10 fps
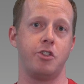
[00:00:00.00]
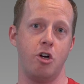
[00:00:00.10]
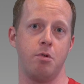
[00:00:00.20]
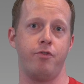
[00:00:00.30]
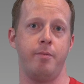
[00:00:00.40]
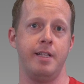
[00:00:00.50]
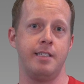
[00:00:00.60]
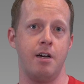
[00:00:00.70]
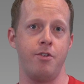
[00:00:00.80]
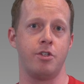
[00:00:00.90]
October from
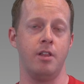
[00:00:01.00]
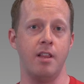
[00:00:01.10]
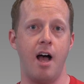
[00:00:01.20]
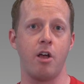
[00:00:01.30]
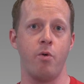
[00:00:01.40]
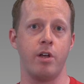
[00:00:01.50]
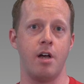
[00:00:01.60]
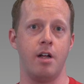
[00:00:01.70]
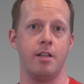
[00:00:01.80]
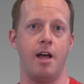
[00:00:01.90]
Intel. There's a lot
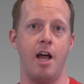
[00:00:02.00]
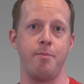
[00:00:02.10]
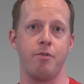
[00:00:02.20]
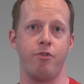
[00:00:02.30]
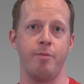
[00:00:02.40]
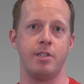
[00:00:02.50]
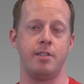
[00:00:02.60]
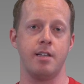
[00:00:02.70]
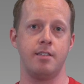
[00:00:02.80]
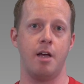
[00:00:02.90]
going on in the high performance
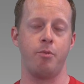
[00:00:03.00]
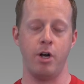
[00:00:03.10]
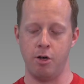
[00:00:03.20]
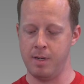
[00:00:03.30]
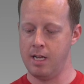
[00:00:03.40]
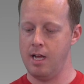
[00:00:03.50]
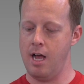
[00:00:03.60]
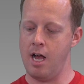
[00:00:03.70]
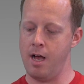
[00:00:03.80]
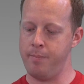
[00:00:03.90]
desktop realm.
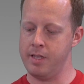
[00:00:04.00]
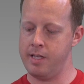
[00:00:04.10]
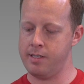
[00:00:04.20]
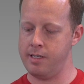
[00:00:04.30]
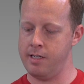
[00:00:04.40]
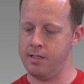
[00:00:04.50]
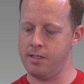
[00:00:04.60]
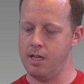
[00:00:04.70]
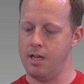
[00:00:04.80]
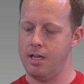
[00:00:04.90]
Uh, but this
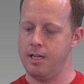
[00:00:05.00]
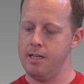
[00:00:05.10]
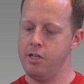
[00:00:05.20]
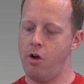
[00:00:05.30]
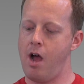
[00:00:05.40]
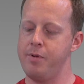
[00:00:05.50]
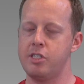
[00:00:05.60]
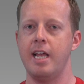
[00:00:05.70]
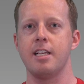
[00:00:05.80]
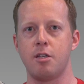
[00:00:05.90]
is, you know, I would
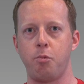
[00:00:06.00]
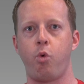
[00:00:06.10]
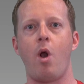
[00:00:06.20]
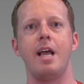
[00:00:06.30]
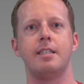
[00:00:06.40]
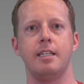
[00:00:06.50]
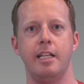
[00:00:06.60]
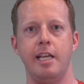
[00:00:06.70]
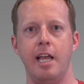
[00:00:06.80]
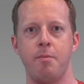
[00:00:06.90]
say a
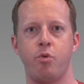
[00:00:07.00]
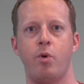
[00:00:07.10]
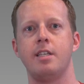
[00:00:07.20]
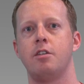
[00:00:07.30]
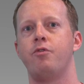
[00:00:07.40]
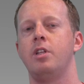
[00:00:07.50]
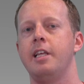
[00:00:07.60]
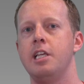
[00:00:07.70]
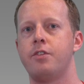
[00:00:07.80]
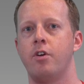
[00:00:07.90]
surprisingly impressive
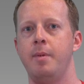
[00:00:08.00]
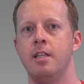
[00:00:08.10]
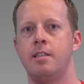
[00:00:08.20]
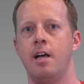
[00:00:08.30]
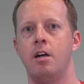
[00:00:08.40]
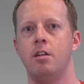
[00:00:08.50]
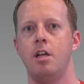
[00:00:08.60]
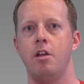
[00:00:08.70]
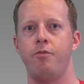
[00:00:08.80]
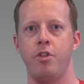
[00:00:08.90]
release from Intel
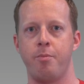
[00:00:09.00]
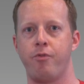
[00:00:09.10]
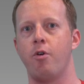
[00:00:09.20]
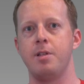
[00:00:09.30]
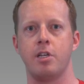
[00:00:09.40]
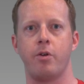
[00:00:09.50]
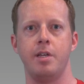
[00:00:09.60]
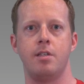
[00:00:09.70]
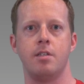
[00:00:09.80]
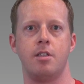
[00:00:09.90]
for the performance
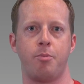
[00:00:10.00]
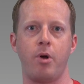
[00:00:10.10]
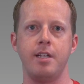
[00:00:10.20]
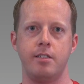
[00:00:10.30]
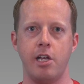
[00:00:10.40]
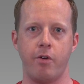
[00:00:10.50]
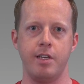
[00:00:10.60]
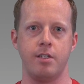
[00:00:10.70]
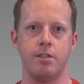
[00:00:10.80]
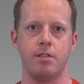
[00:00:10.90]
increases, the price
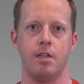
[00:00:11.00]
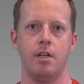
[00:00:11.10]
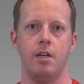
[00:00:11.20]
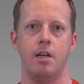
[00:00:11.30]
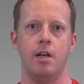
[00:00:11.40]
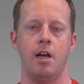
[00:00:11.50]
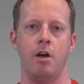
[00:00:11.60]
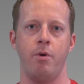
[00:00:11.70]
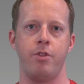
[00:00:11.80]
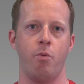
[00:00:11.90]
decreases,
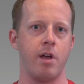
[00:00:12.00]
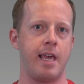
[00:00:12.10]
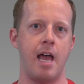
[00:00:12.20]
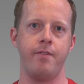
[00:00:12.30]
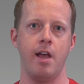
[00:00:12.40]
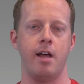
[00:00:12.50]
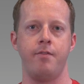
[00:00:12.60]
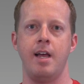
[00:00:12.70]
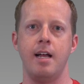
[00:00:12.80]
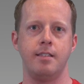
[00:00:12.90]
uh, with the one caveat
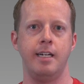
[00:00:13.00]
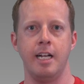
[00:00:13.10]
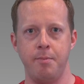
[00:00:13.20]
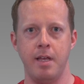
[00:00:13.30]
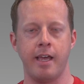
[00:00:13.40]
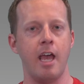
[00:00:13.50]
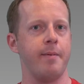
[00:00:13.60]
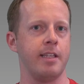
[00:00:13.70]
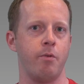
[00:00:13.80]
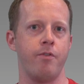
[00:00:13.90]
of that ten eighty p
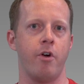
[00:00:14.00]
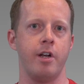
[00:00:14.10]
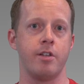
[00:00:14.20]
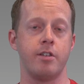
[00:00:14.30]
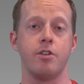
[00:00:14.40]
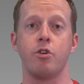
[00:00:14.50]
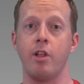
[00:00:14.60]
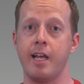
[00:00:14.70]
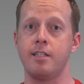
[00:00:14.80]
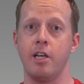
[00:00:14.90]
gaming that we've already discussed. So
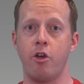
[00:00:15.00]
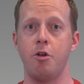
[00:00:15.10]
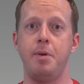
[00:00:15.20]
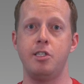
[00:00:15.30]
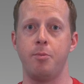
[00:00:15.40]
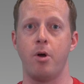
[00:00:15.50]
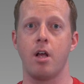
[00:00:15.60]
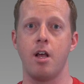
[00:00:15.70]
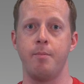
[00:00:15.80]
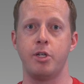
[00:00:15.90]
like I said, go to P C Per
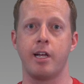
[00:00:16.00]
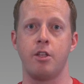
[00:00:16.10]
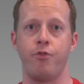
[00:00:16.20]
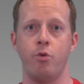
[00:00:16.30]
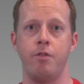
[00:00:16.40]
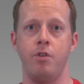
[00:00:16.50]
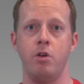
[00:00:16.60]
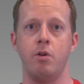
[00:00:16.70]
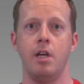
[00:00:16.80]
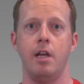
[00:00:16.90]
dot com, check out the full
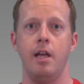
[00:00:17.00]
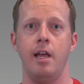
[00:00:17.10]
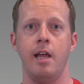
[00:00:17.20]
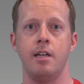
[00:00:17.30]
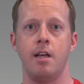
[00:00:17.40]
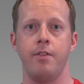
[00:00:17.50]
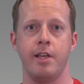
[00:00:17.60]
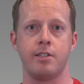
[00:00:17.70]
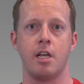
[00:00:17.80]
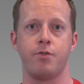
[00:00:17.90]
review, and uh,
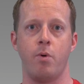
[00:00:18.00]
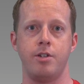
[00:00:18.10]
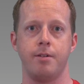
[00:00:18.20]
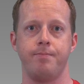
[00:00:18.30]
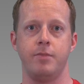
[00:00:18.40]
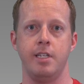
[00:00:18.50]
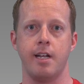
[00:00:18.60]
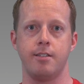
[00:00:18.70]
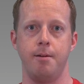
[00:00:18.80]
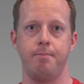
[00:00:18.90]
thanks guys for watching. See you
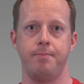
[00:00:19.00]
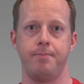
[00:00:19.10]
next time.